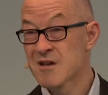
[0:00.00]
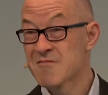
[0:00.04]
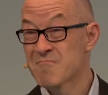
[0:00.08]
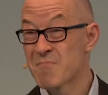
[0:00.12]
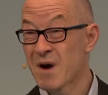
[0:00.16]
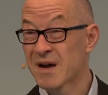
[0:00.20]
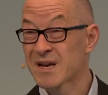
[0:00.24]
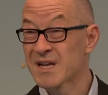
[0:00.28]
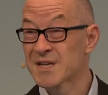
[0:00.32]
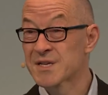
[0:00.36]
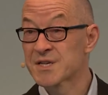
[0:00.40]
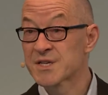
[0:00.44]

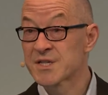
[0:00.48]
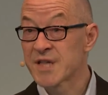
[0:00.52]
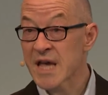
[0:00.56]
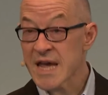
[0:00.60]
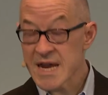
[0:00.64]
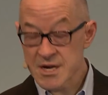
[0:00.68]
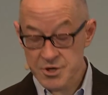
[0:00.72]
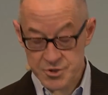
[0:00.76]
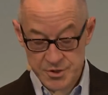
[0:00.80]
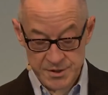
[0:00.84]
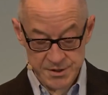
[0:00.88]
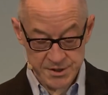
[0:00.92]
But it's
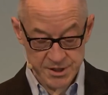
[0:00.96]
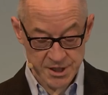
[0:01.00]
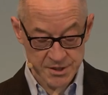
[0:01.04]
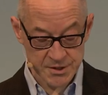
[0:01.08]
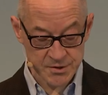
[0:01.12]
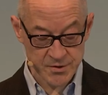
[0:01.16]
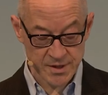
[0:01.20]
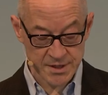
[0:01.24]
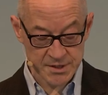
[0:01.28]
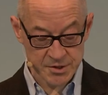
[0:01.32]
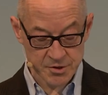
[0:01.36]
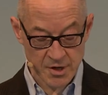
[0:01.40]
dangerous
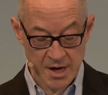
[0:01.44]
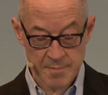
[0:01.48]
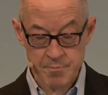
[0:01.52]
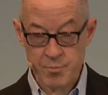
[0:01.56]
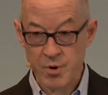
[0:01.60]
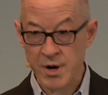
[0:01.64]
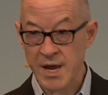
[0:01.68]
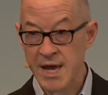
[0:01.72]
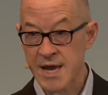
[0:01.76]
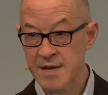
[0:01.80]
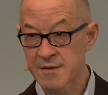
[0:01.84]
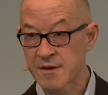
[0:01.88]
just to
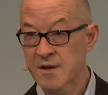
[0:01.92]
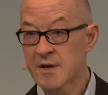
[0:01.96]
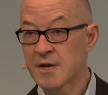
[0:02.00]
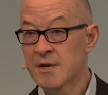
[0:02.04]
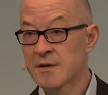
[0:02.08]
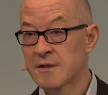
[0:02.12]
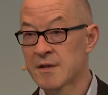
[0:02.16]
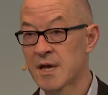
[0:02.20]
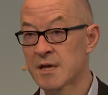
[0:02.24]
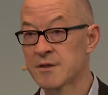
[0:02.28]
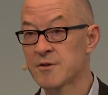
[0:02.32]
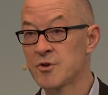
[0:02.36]
extrapolate
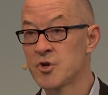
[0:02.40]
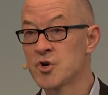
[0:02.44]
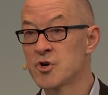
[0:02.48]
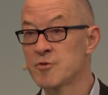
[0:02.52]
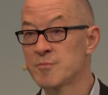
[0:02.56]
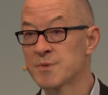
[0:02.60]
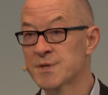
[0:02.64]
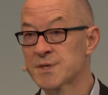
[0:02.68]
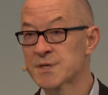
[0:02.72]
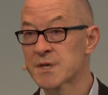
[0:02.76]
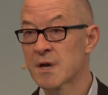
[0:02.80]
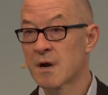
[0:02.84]
that
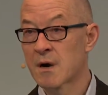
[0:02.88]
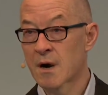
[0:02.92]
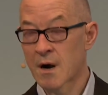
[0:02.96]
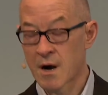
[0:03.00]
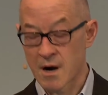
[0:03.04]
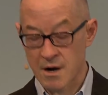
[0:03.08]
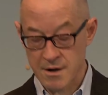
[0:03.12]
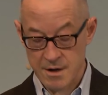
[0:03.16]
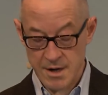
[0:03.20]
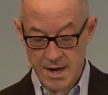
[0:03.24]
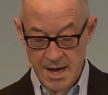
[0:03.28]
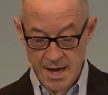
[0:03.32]
humans
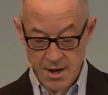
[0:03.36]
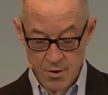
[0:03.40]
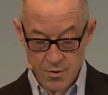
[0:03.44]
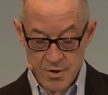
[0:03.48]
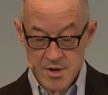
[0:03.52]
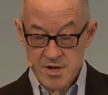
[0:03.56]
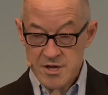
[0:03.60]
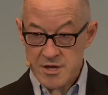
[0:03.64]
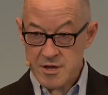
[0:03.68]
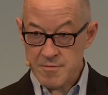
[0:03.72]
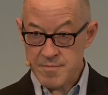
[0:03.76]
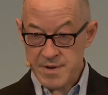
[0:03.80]
are now
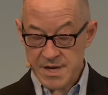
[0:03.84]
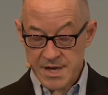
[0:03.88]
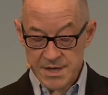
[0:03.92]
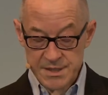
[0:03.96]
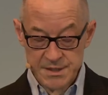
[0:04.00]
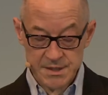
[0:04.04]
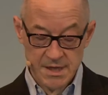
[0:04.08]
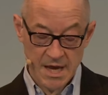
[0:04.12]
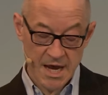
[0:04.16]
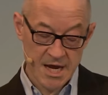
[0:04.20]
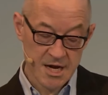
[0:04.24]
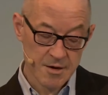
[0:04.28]
the
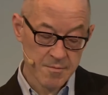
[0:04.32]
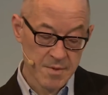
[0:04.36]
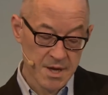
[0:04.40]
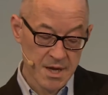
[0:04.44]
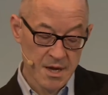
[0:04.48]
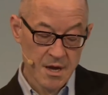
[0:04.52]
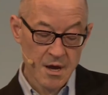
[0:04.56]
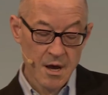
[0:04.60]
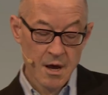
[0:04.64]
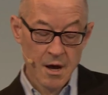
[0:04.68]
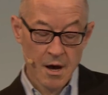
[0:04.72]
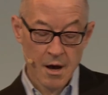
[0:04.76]
biggest
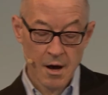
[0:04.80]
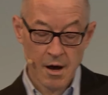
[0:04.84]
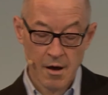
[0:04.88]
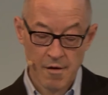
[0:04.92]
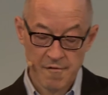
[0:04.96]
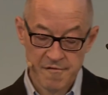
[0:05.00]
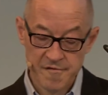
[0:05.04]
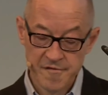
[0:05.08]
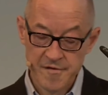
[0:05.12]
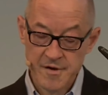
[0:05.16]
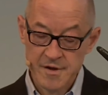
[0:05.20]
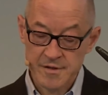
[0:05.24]
enemy
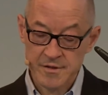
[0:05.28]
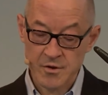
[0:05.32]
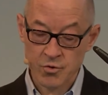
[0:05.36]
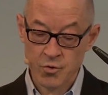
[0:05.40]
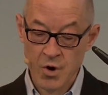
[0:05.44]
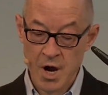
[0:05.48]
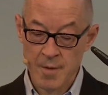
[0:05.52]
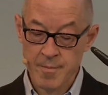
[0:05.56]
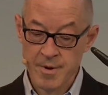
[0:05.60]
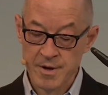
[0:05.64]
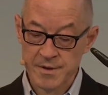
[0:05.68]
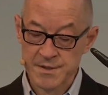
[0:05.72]
of the
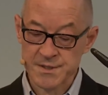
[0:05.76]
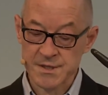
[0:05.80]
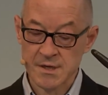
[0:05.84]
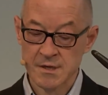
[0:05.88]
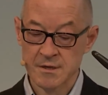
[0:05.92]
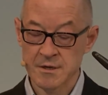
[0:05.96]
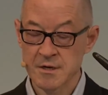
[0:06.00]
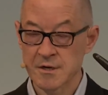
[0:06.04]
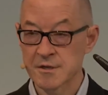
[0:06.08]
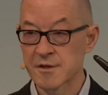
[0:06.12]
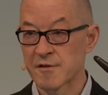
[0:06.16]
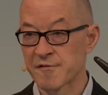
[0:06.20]
robots
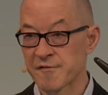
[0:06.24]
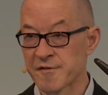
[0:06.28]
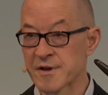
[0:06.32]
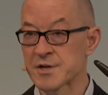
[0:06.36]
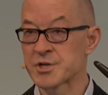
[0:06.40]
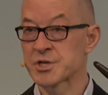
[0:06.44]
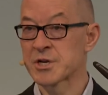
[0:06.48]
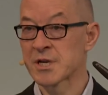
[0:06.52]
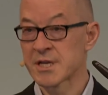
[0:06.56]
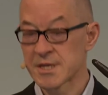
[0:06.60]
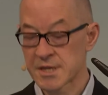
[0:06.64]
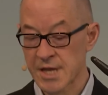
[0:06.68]
and
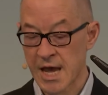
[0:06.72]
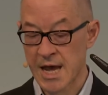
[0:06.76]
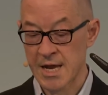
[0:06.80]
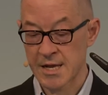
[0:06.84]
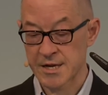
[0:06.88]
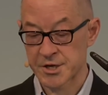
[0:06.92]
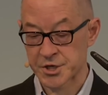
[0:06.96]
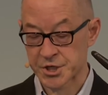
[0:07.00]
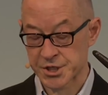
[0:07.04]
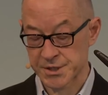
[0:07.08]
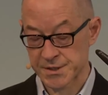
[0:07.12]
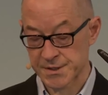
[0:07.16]
artificial
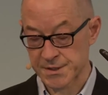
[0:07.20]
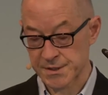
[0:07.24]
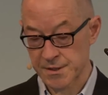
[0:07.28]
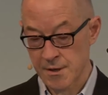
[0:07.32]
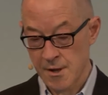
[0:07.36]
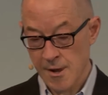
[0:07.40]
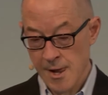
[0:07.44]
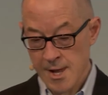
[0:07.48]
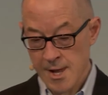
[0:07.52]
intelligence.